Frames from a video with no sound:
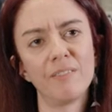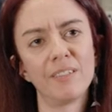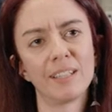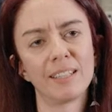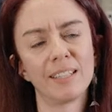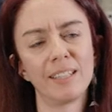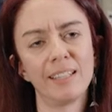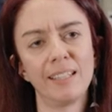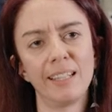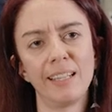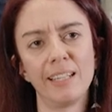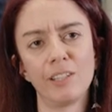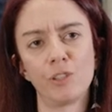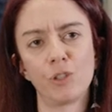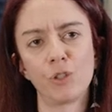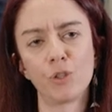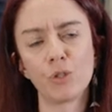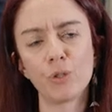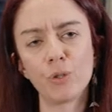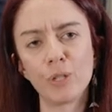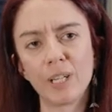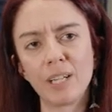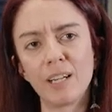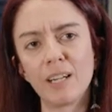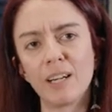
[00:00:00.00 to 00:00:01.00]
at ETH
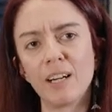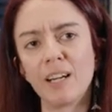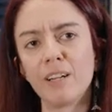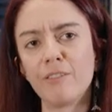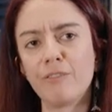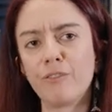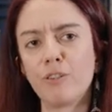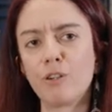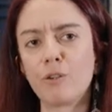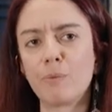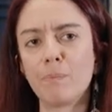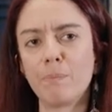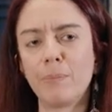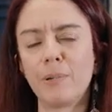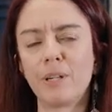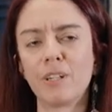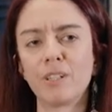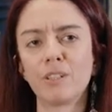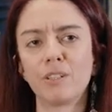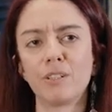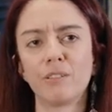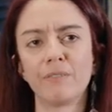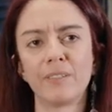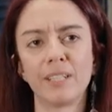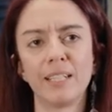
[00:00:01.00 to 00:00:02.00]
Zurich, I form
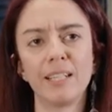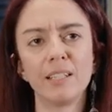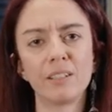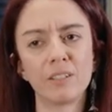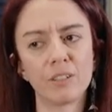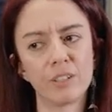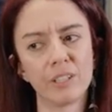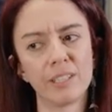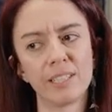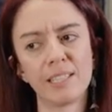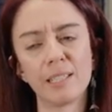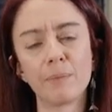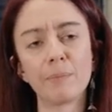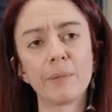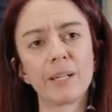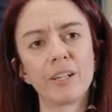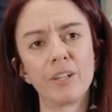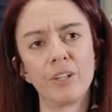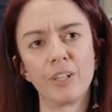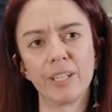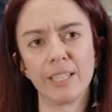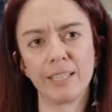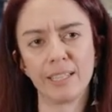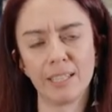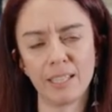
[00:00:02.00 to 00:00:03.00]
part of an
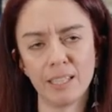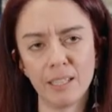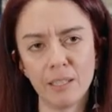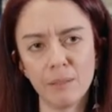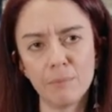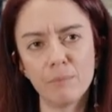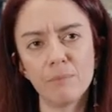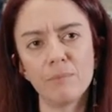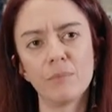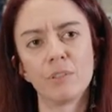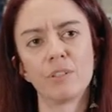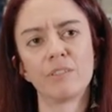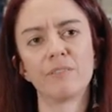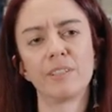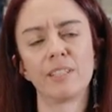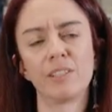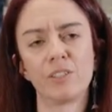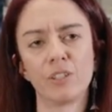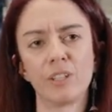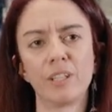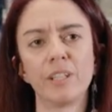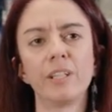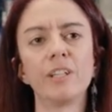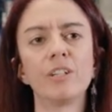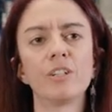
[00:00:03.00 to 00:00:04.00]
interdisciplinary team of
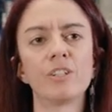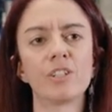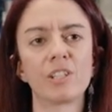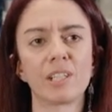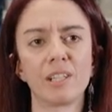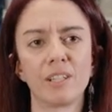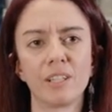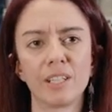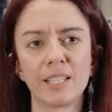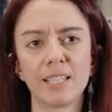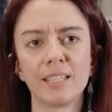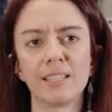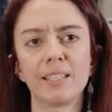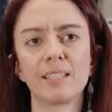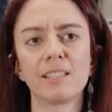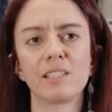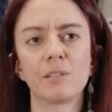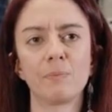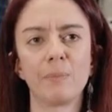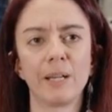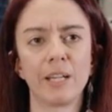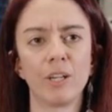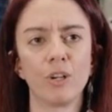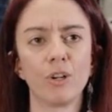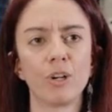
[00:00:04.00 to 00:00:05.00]
engineers, architects,
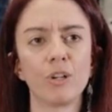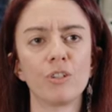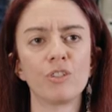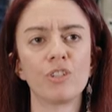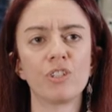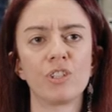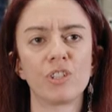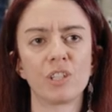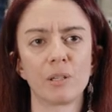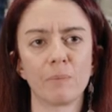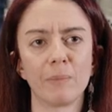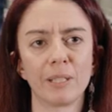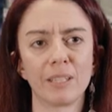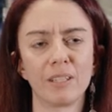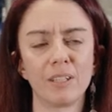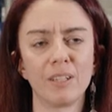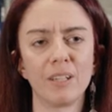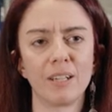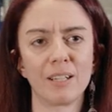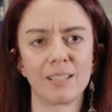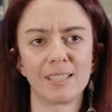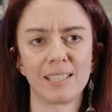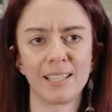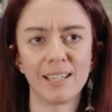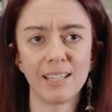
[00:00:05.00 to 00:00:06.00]
biologists, and
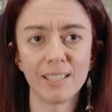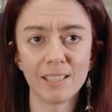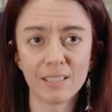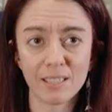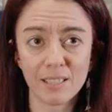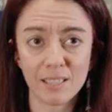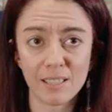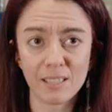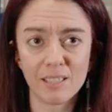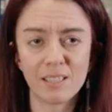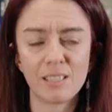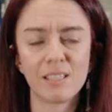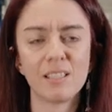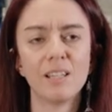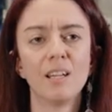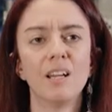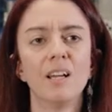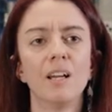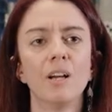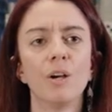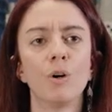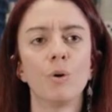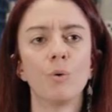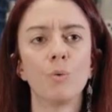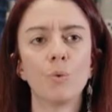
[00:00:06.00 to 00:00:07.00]
material scientists
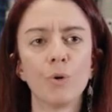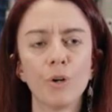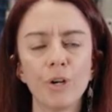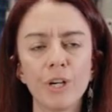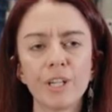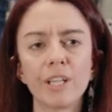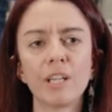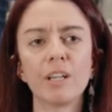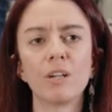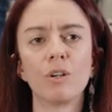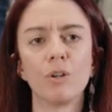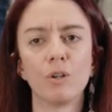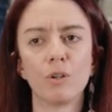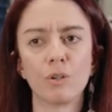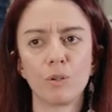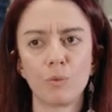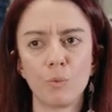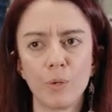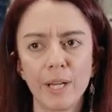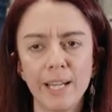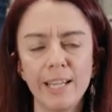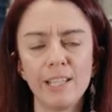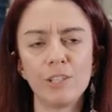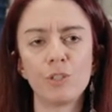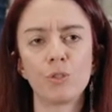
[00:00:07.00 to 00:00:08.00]
working on
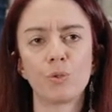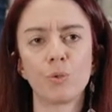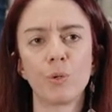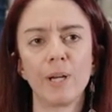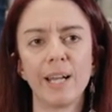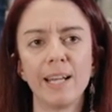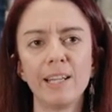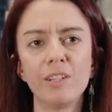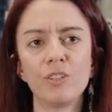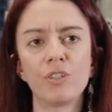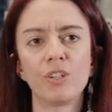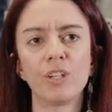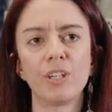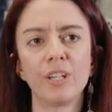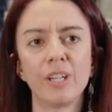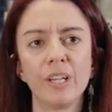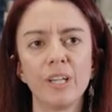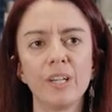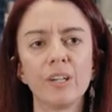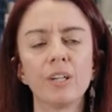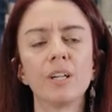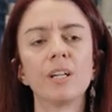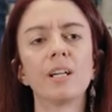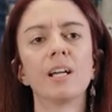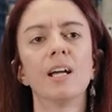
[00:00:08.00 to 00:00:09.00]
ways to
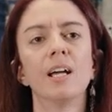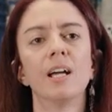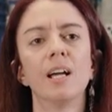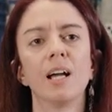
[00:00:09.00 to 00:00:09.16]
engineer